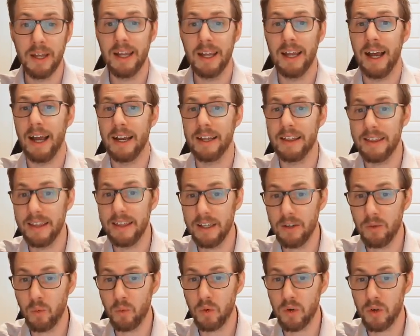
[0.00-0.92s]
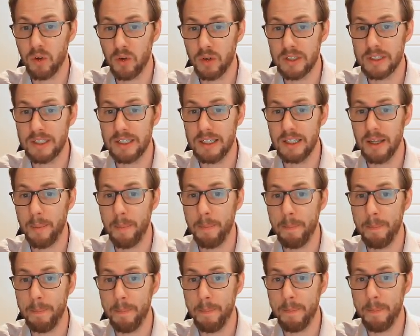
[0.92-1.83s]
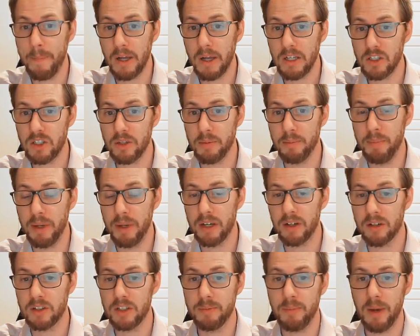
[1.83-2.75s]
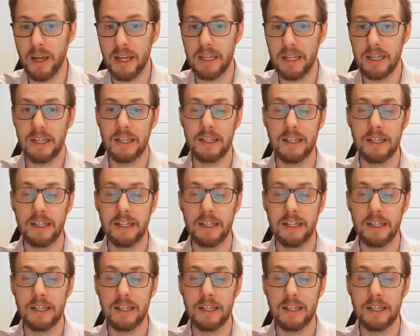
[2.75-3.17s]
I think we're going to see a much bigger spike